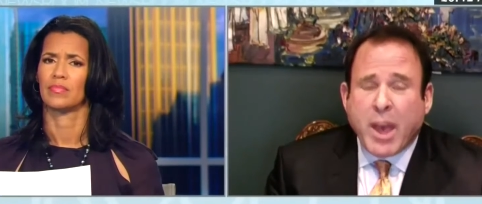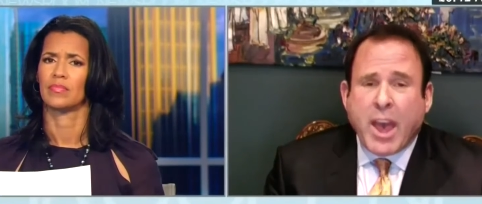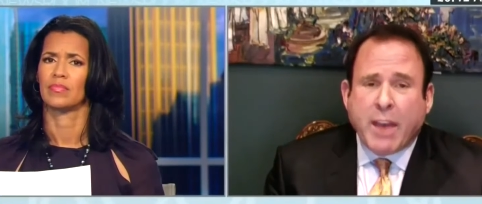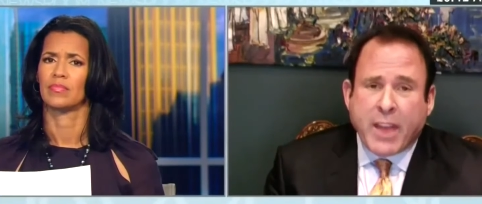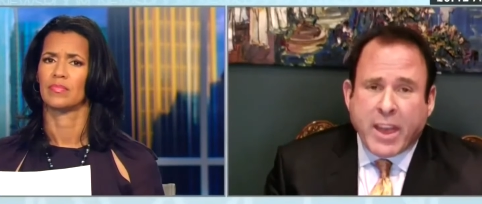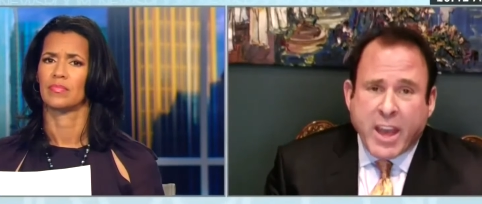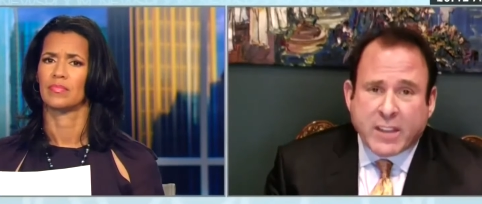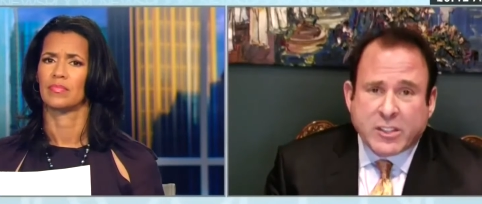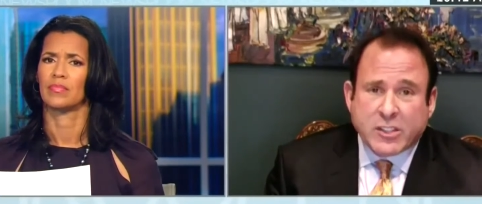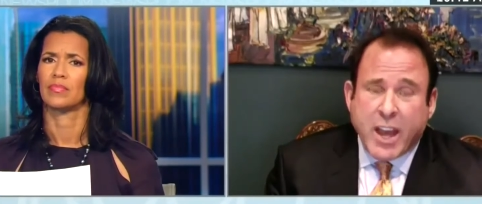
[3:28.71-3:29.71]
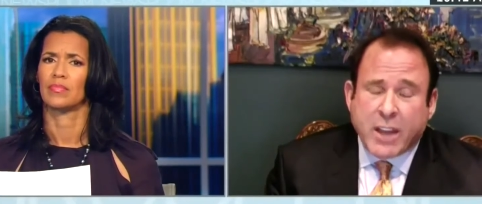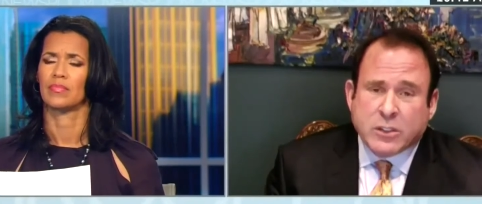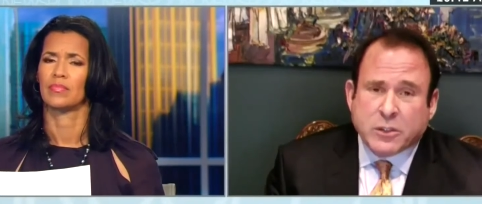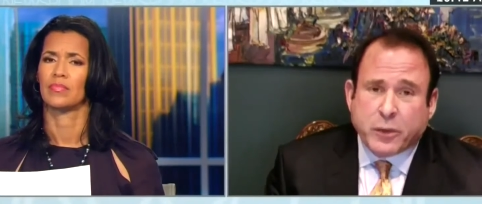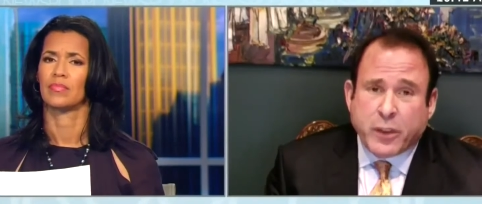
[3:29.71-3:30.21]
Speaker 1: and they get
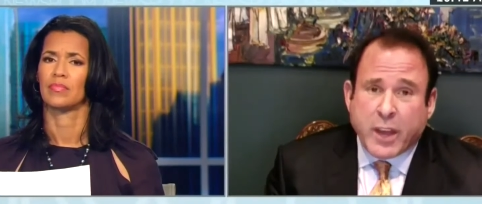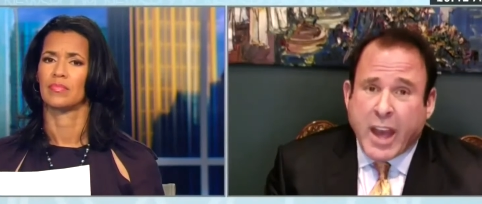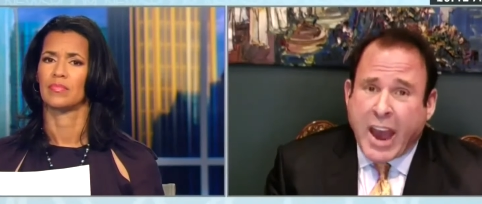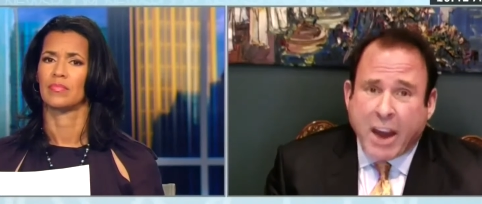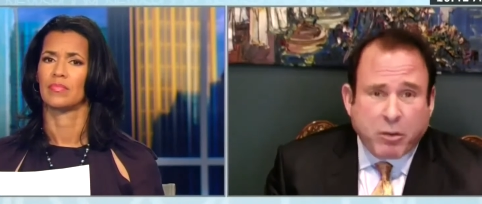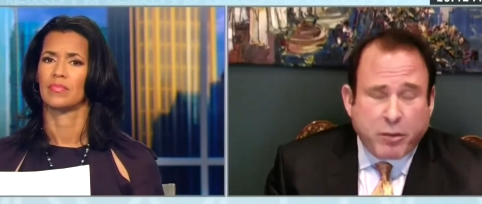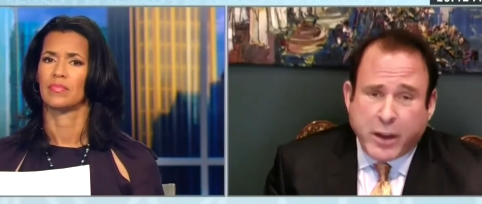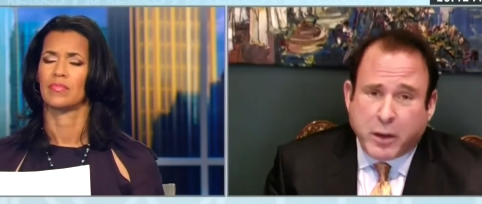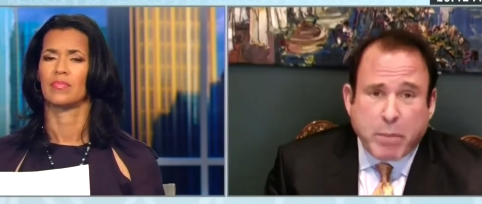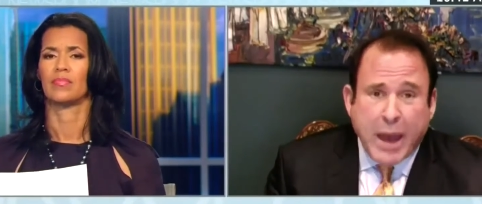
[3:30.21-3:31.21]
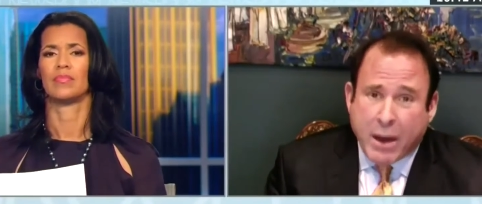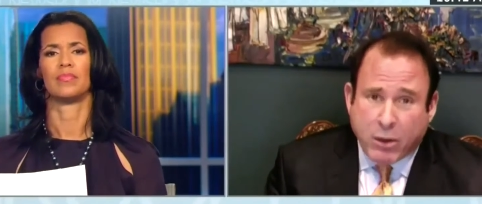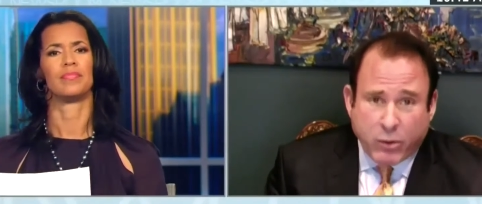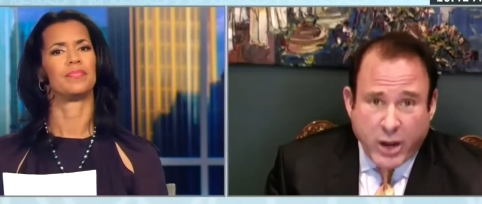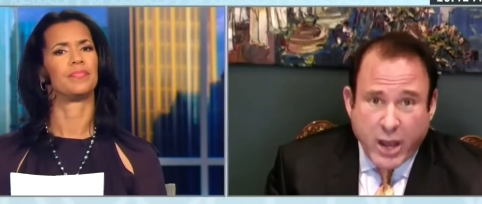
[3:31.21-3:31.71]
sentenced for the aggravated
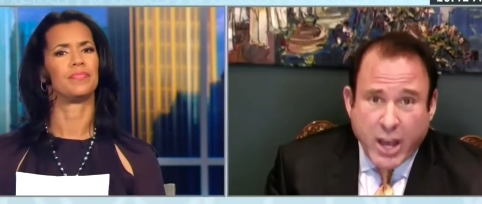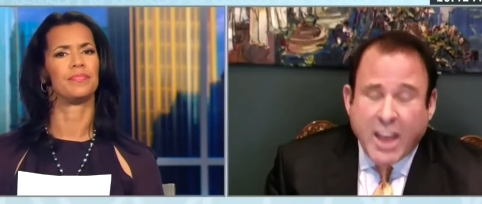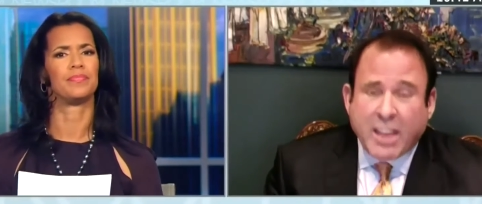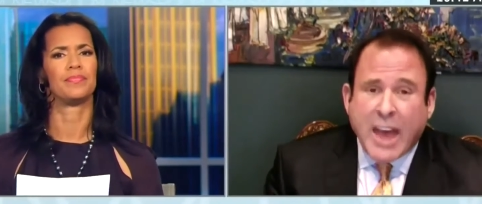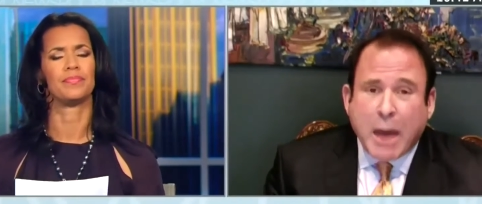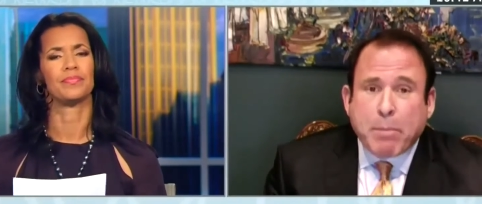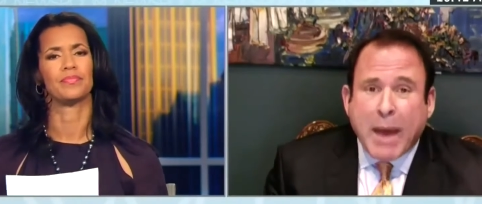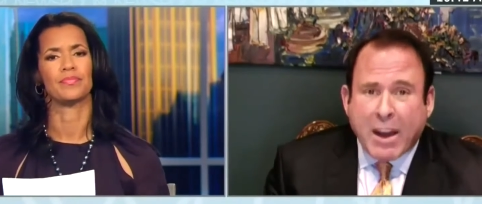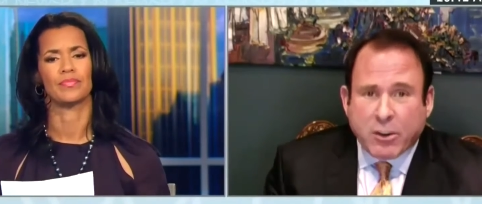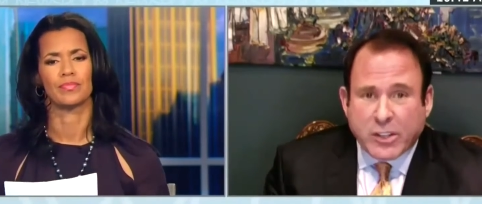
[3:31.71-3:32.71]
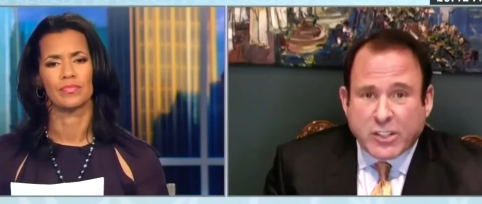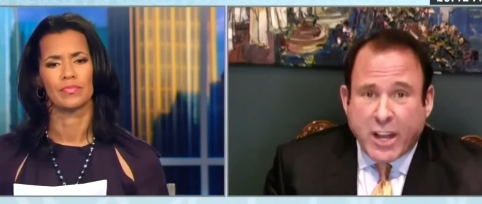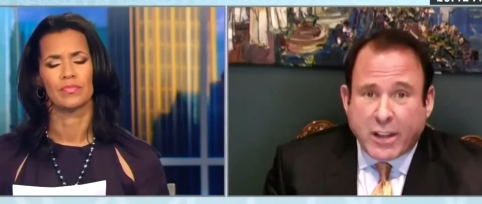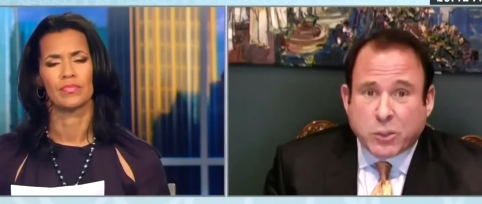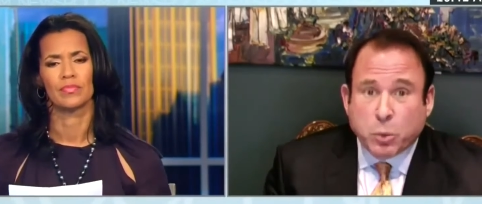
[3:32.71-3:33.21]
battery, that battery
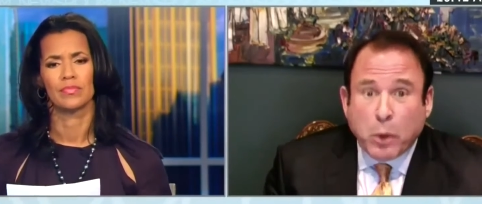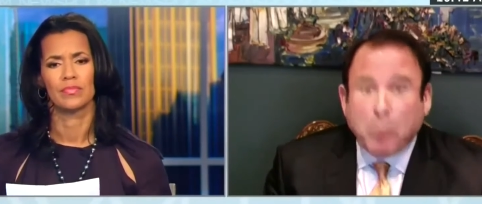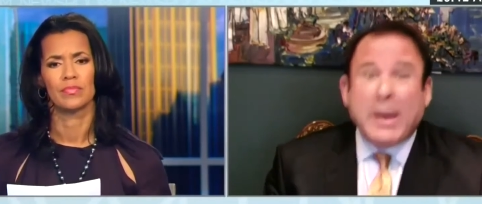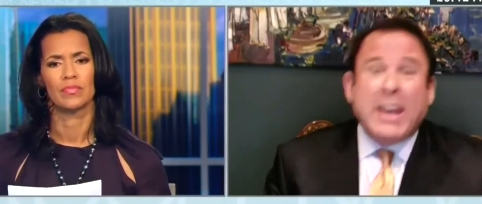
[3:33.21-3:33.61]
sentence will be